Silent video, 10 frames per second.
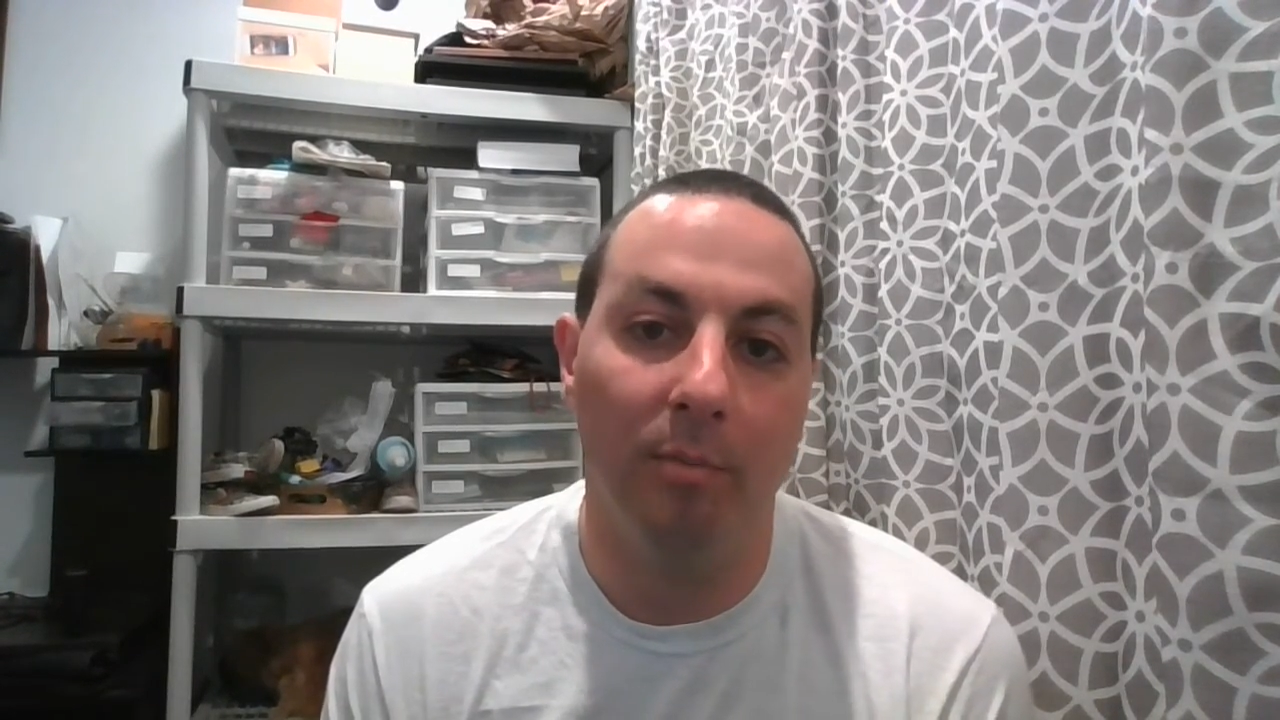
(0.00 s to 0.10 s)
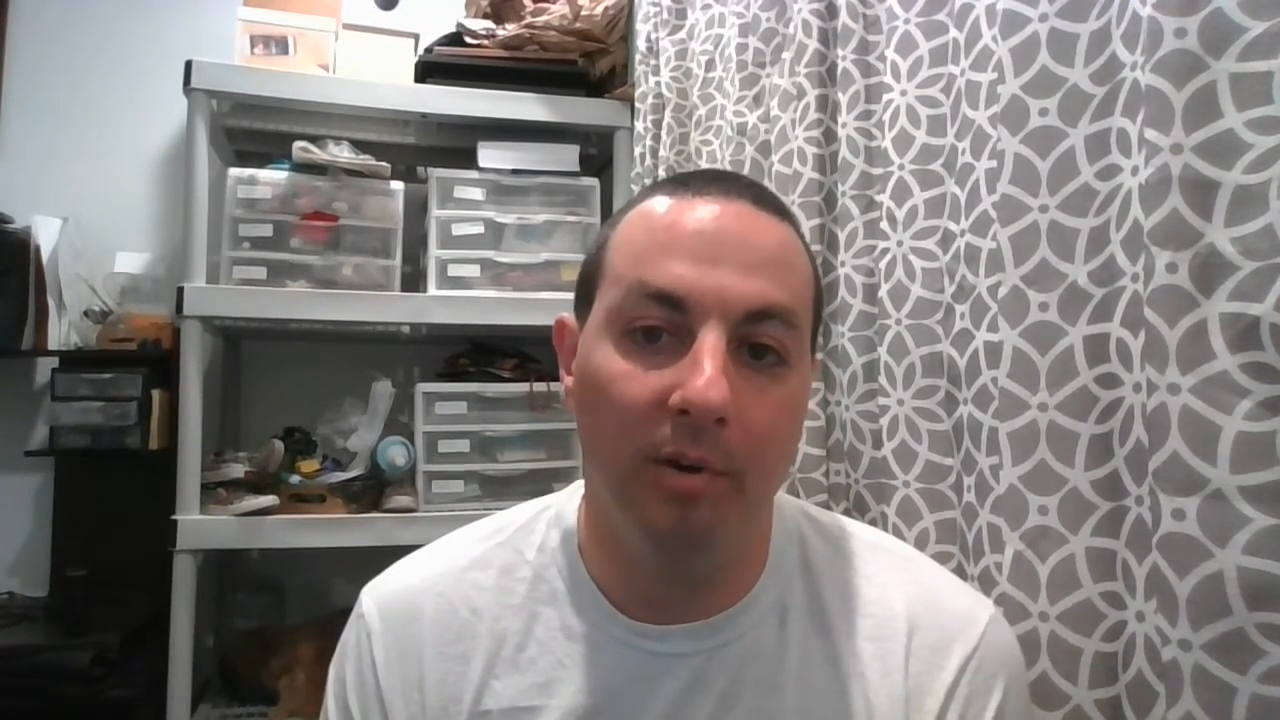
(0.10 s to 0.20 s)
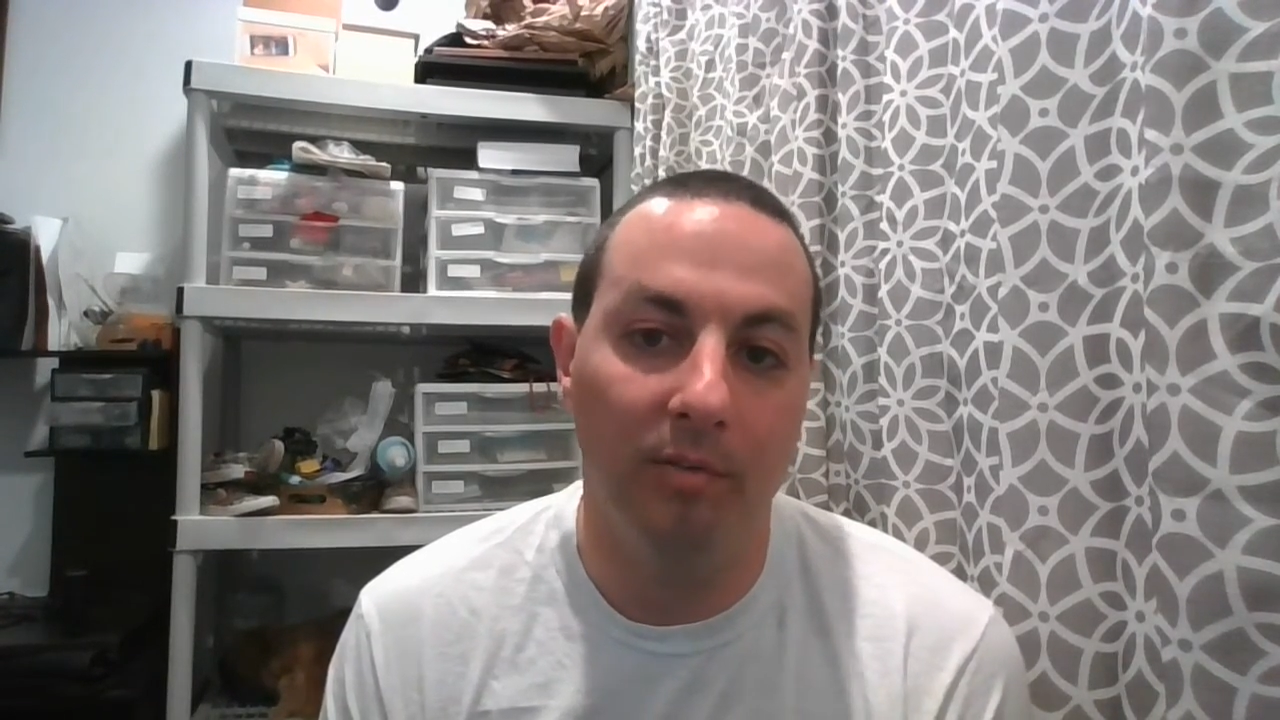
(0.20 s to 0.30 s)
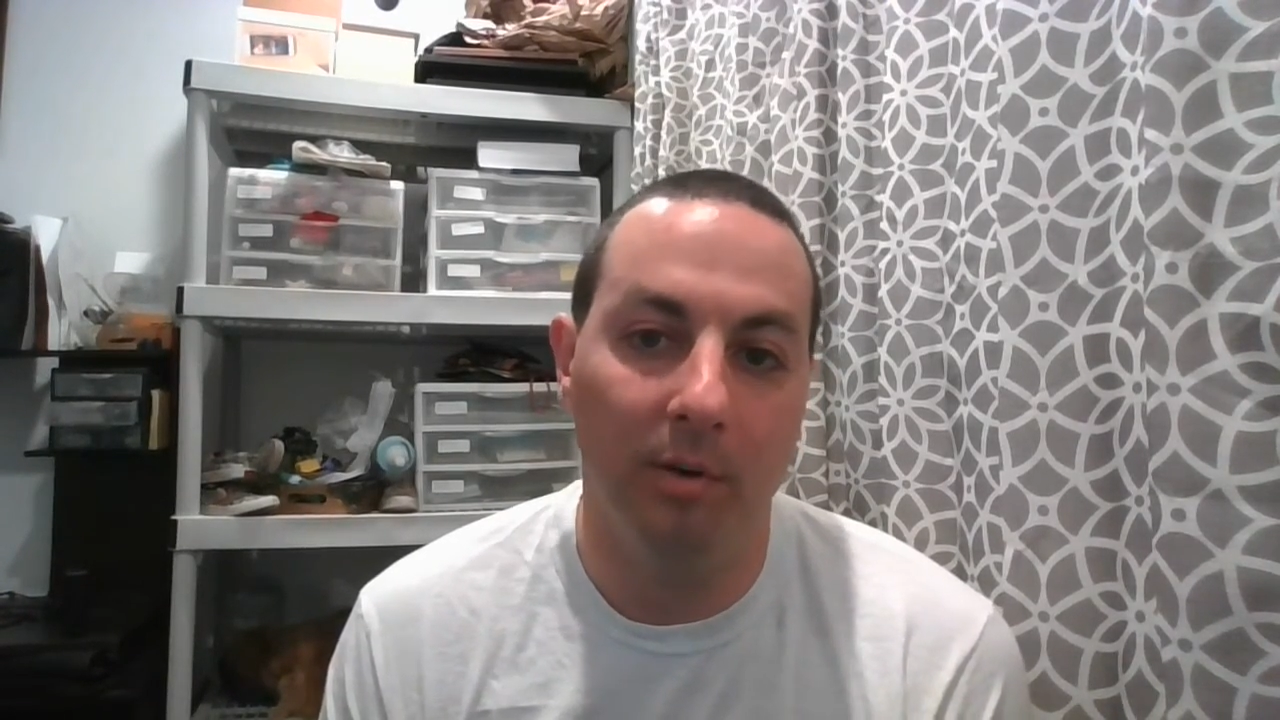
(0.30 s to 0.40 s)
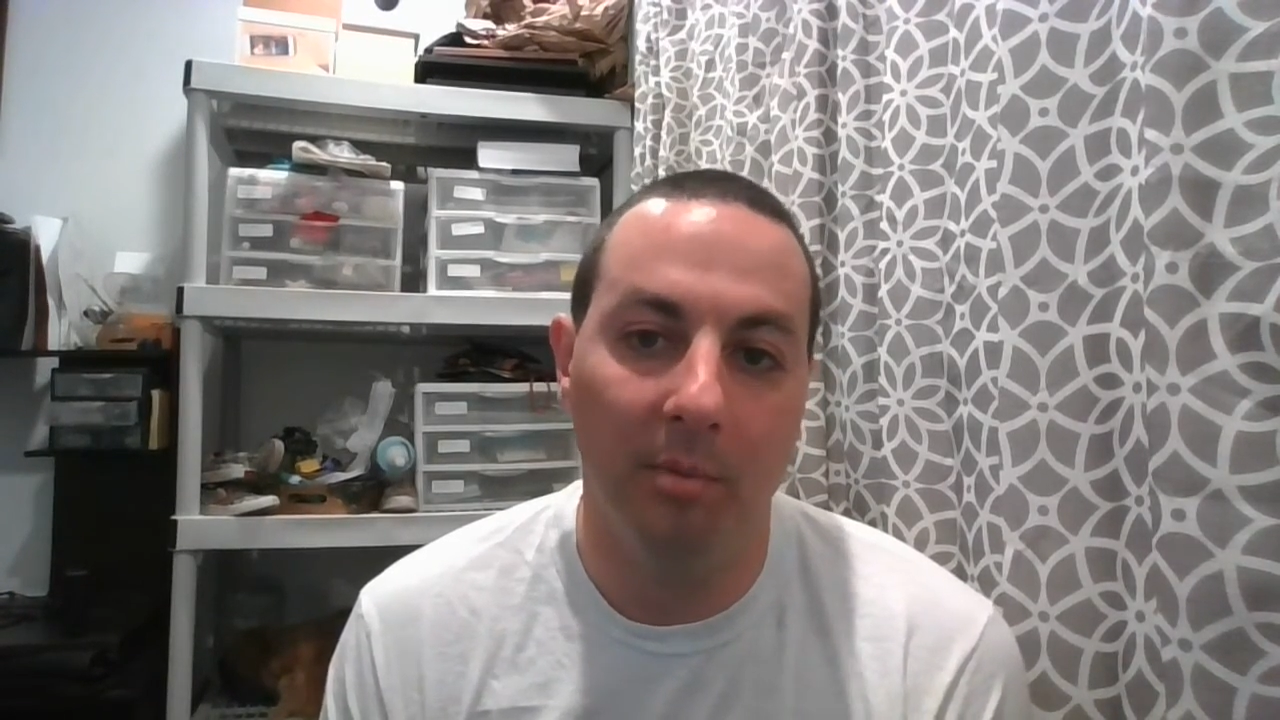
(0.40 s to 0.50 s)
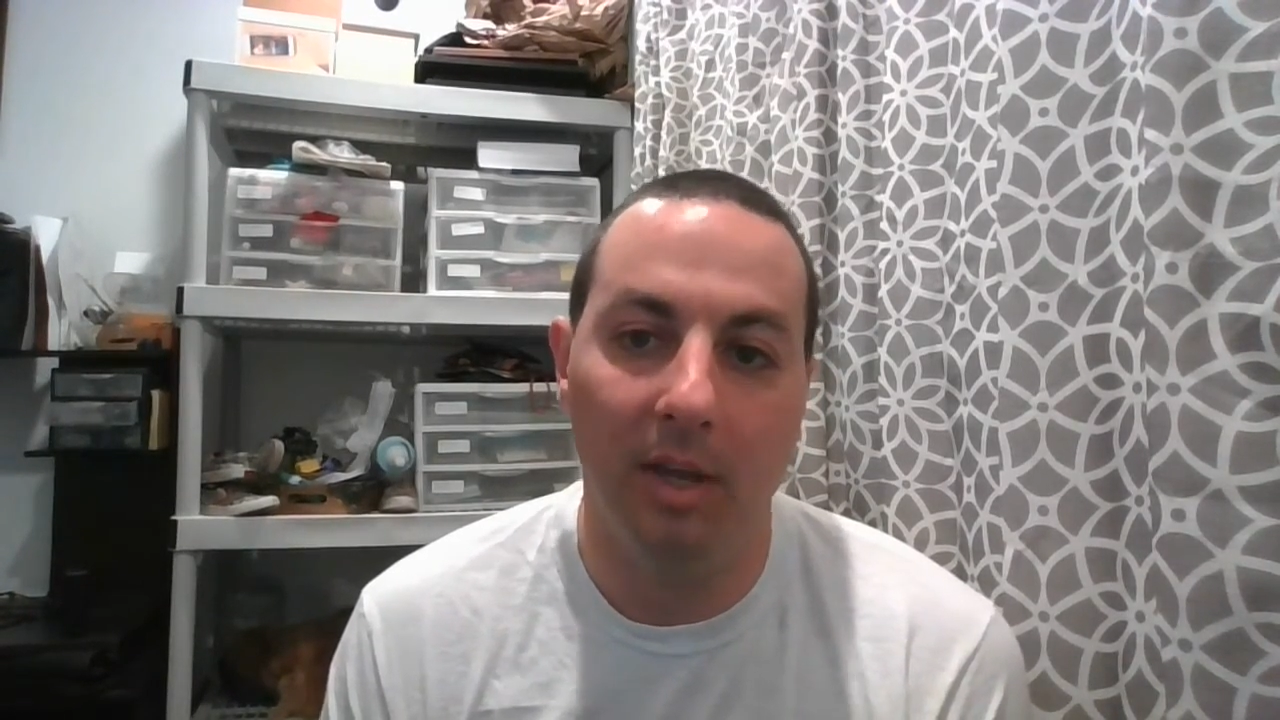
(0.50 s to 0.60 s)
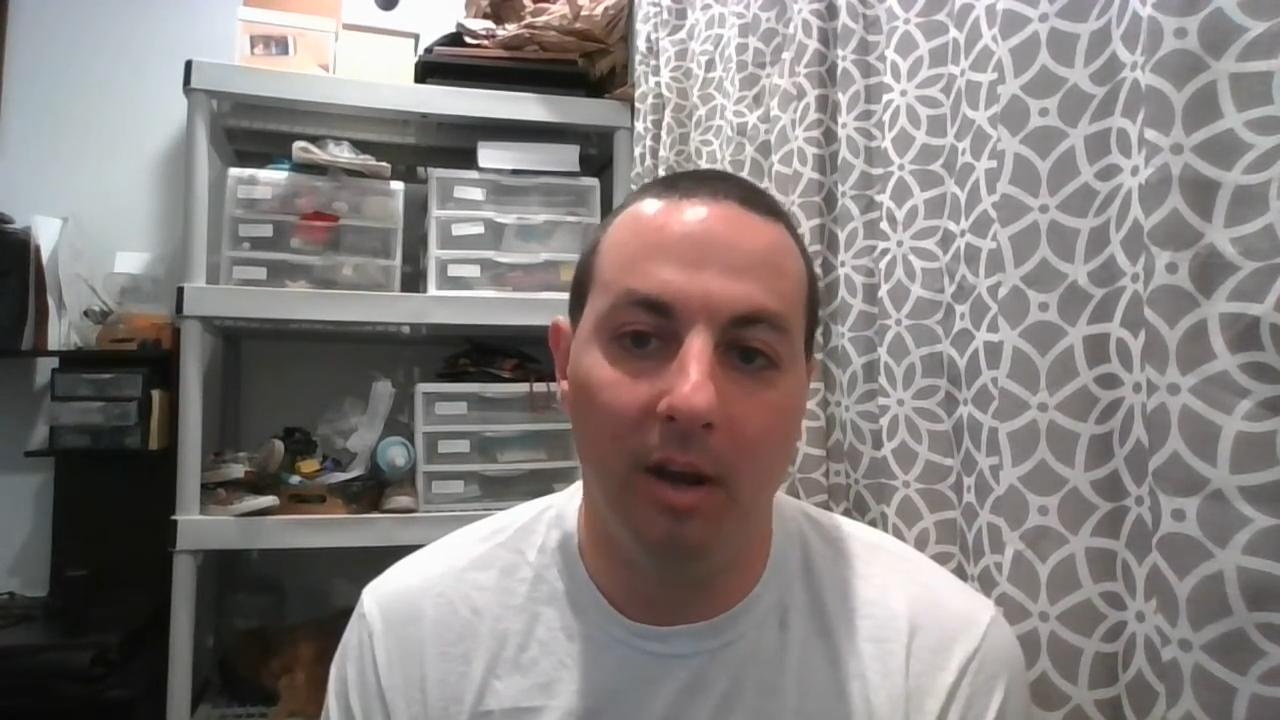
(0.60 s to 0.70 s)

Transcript: proven to be